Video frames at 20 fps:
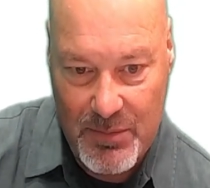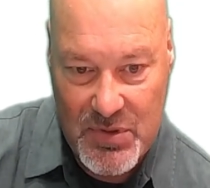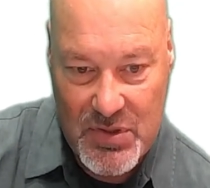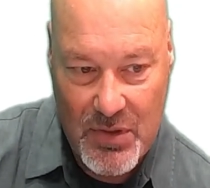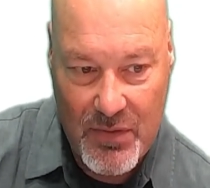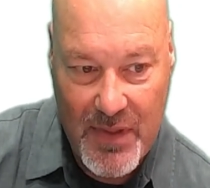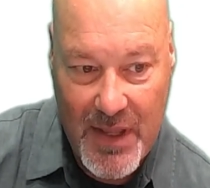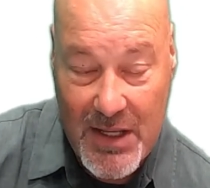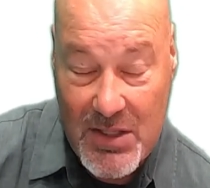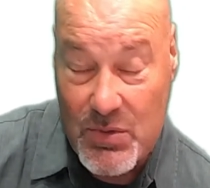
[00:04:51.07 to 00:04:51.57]

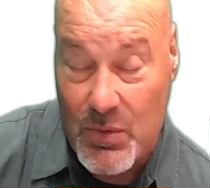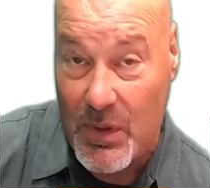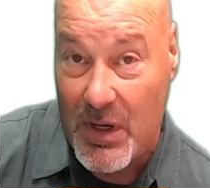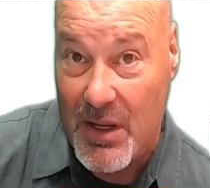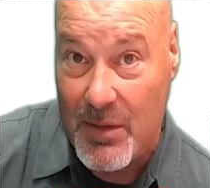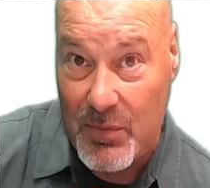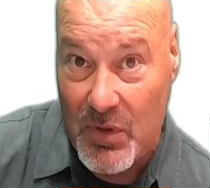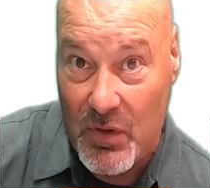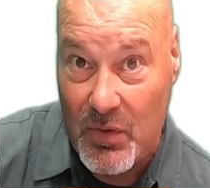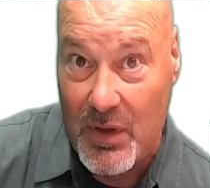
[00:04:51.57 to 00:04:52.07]
So that's what
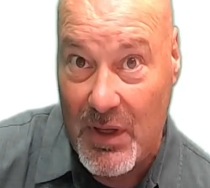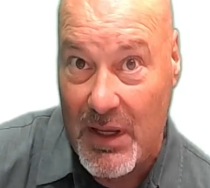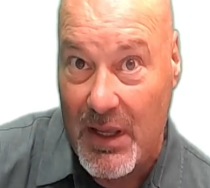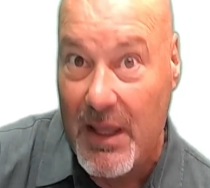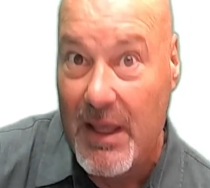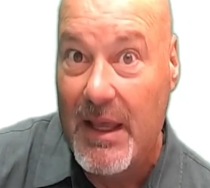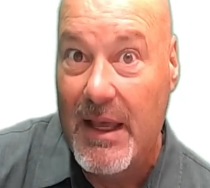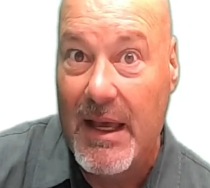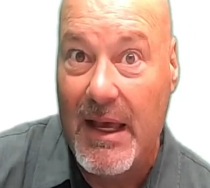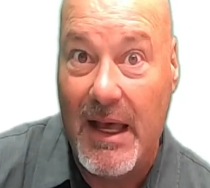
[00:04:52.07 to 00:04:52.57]
I'm doing.
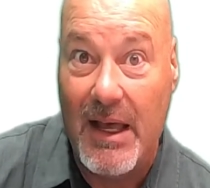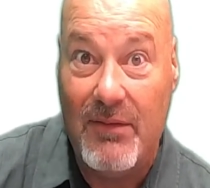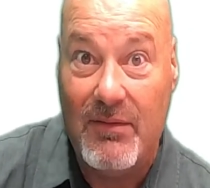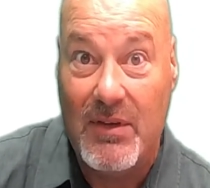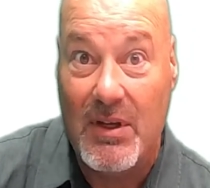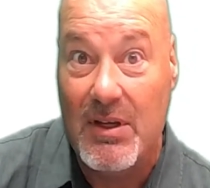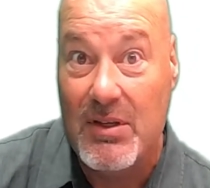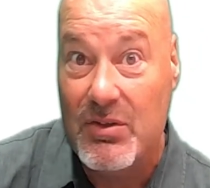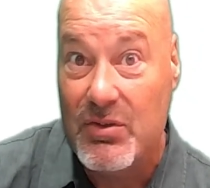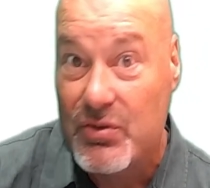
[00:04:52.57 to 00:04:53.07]
I've
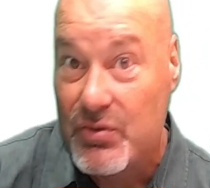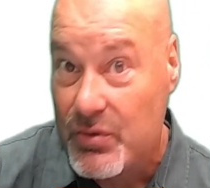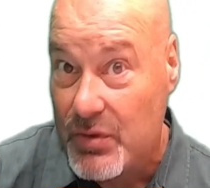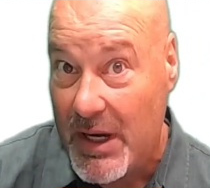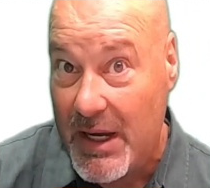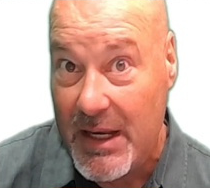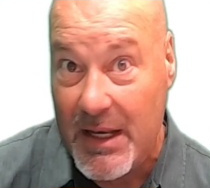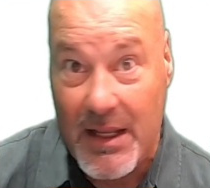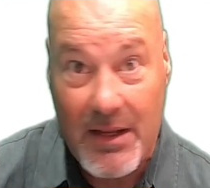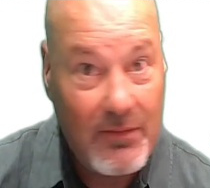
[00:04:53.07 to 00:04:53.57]
done
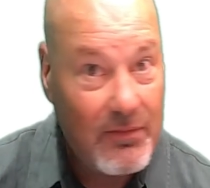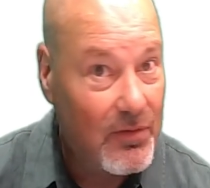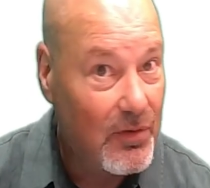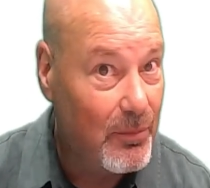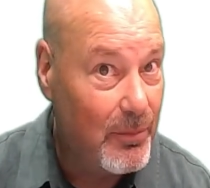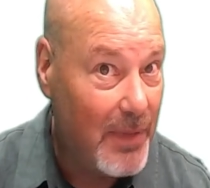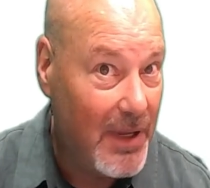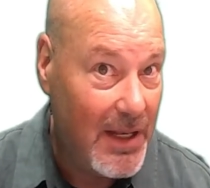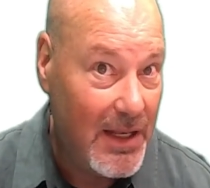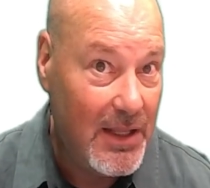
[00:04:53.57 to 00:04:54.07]
training for
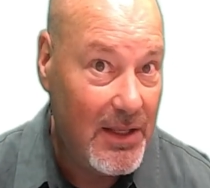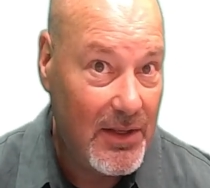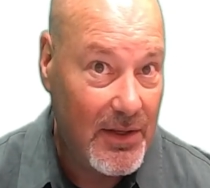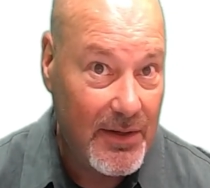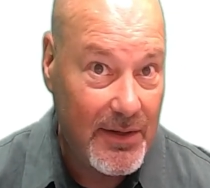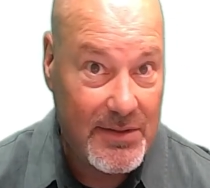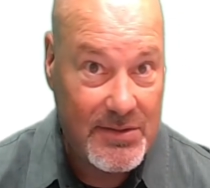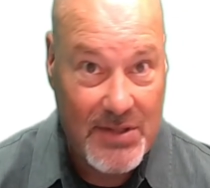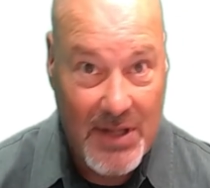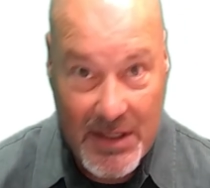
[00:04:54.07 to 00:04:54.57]
many years.